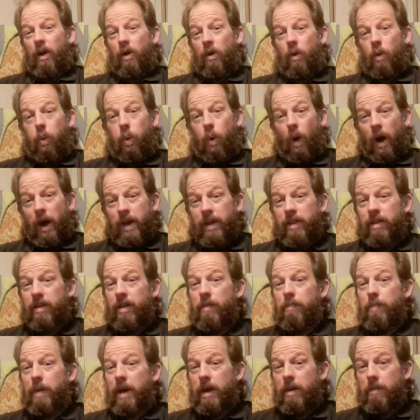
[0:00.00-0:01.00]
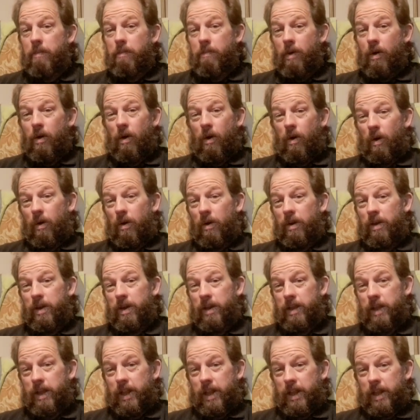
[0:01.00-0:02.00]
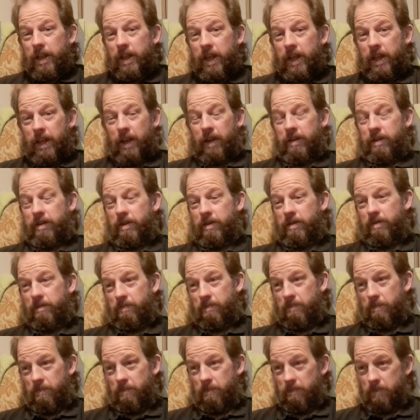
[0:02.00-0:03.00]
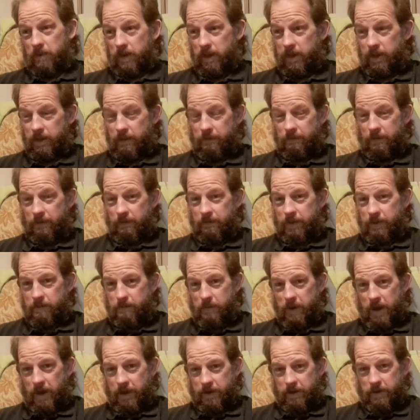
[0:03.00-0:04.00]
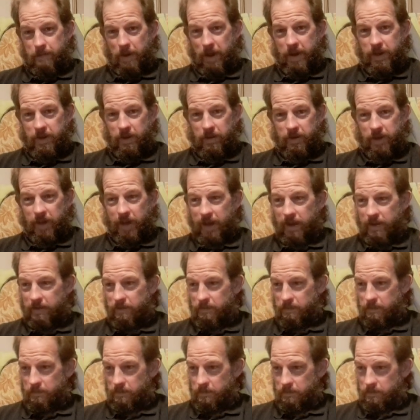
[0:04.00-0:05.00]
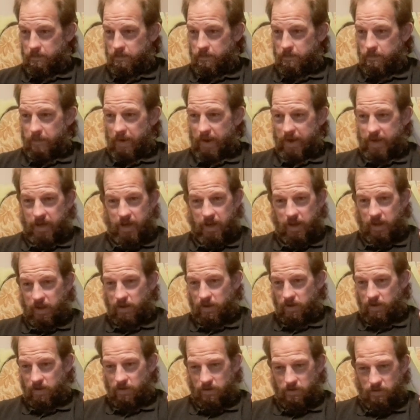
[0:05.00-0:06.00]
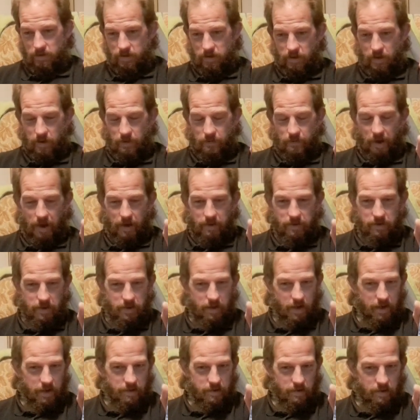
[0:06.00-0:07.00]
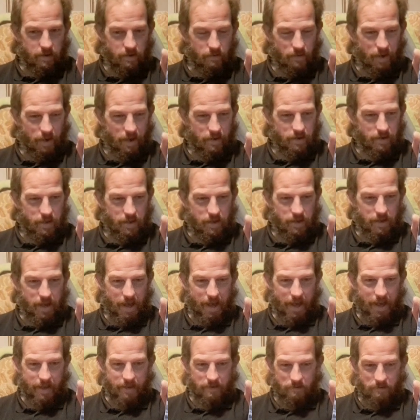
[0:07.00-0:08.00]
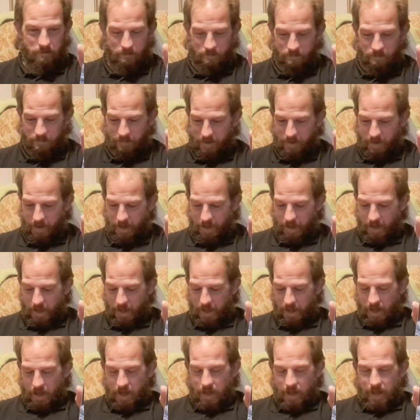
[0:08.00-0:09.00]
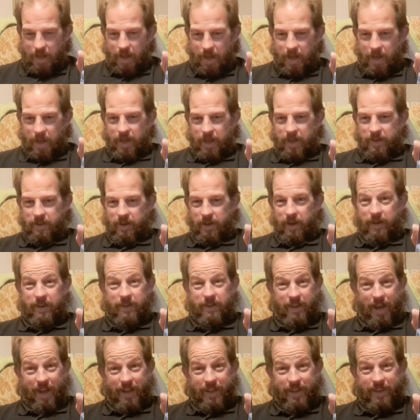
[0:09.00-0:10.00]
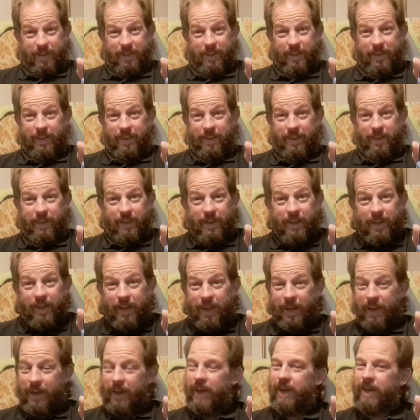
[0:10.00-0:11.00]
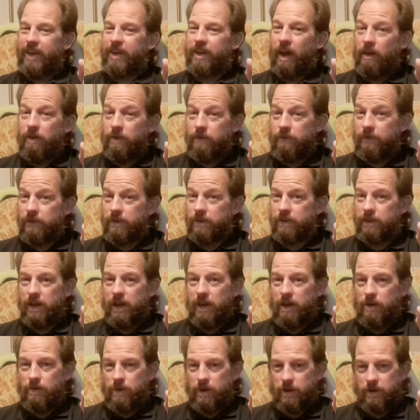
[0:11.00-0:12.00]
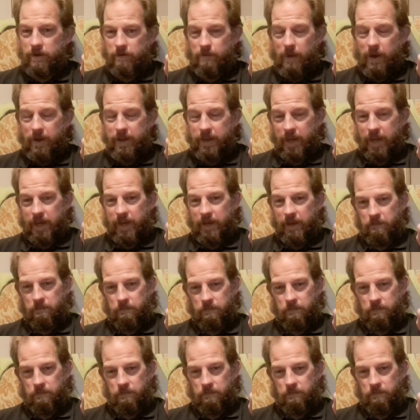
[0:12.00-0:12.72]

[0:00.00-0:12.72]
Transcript: Quite a bit more than the 50p I spent on it back in 2009, 2010. So like I said, it goes for serious money.